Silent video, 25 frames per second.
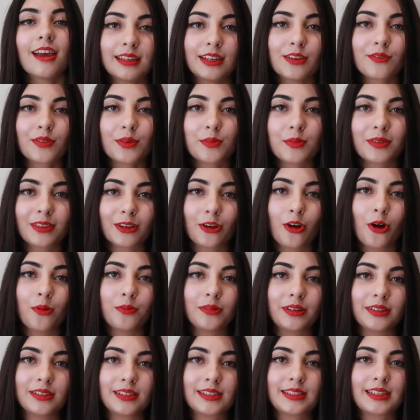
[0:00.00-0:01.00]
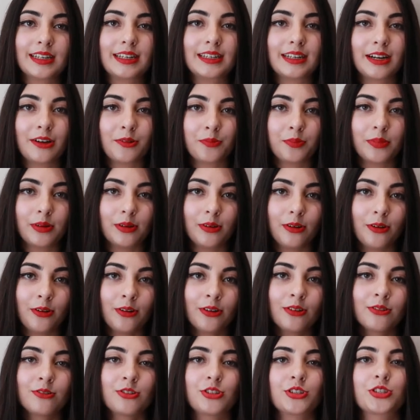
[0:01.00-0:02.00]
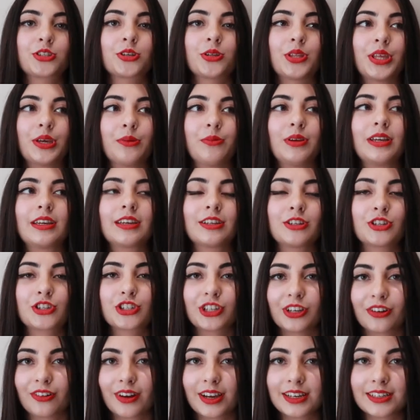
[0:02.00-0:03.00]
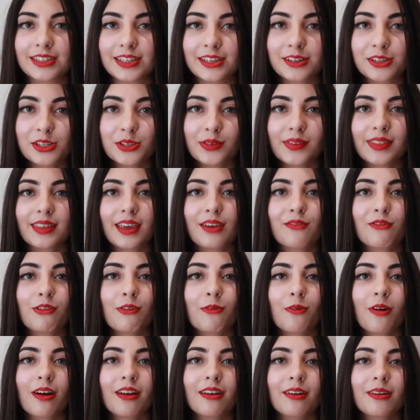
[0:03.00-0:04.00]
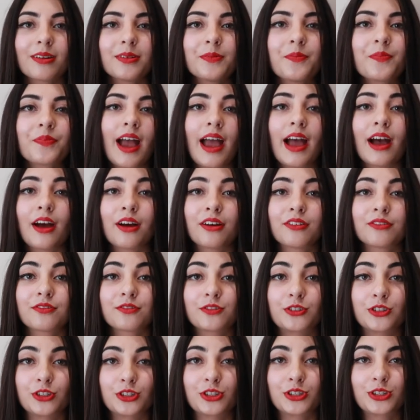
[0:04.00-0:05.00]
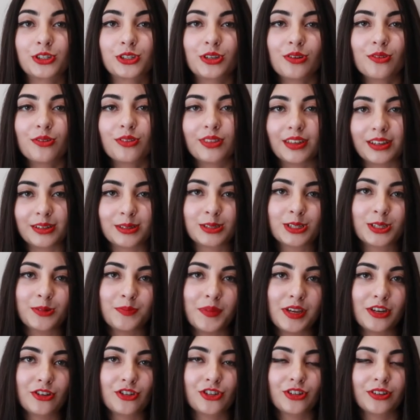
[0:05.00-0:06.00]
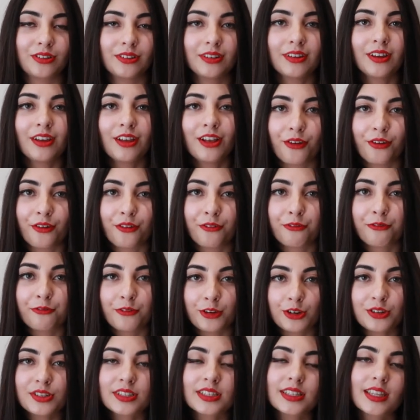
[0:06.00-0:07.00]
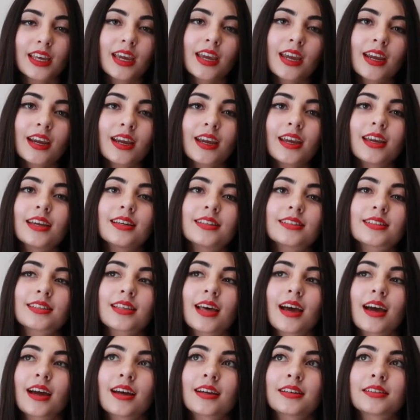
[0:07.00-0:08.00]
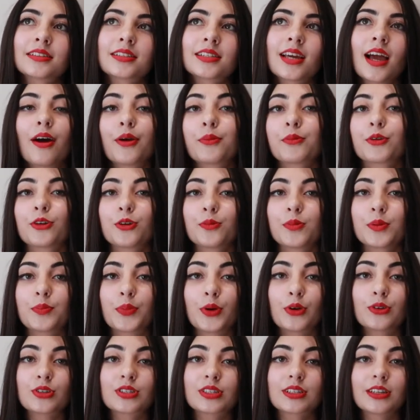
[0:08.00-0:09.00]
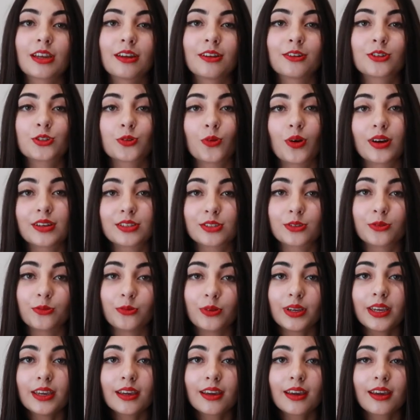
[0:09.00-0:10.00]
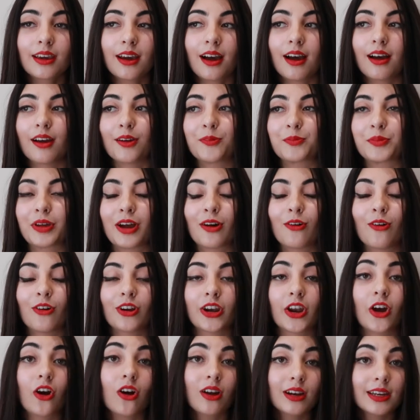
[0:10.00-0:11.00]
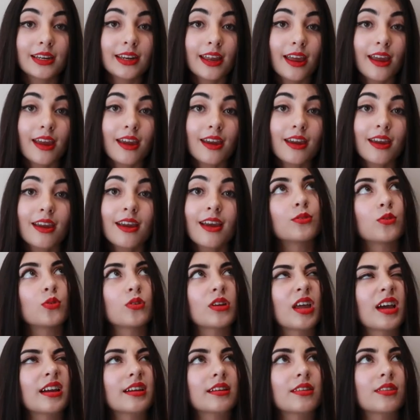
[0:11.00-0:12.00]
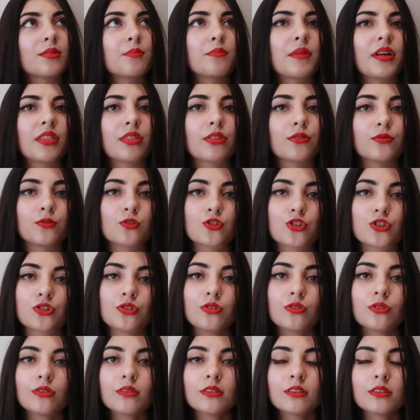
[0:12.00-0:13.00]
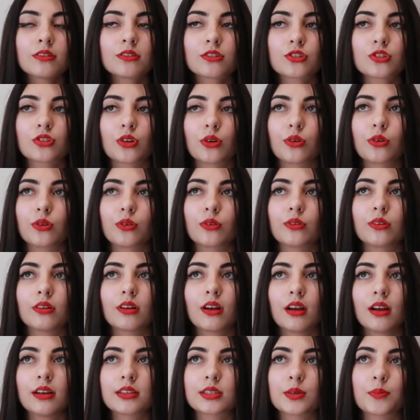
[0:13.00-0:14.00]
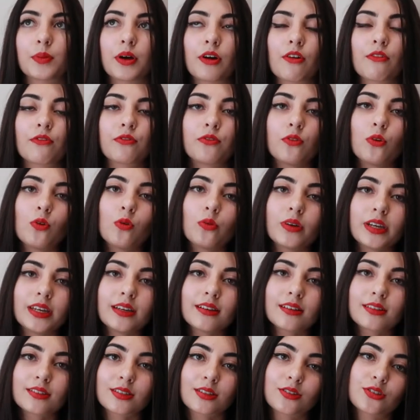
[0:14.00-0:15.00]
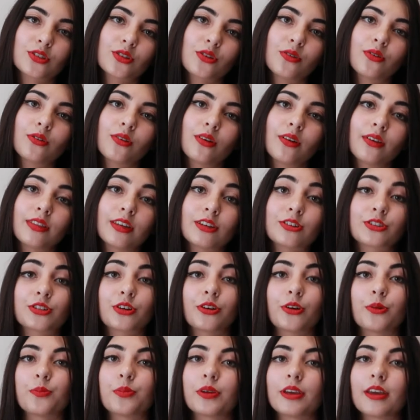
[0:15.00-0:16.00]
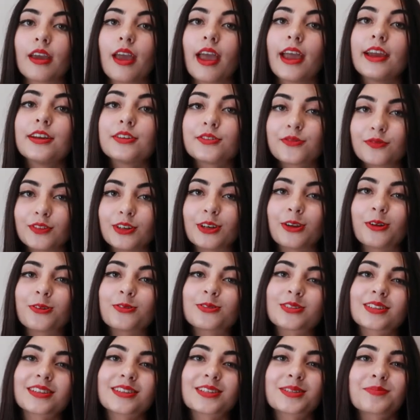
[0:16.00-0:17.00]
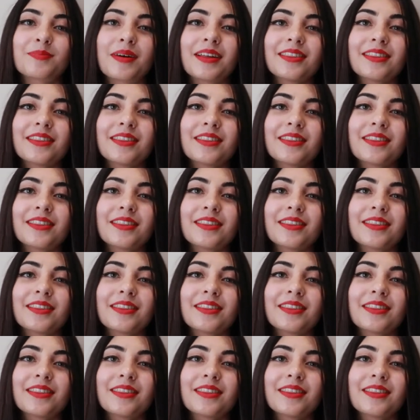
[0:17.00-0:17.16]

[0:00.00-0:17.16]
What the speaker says: Leave them in the comments down below just so that we can share ideas with everyone. I have just two things to mention. The first thing is that I'm going to be posting twice a week. I'm now on holiday for like the month of June, so it's about 4 weeks, so there's going to be 8 videos this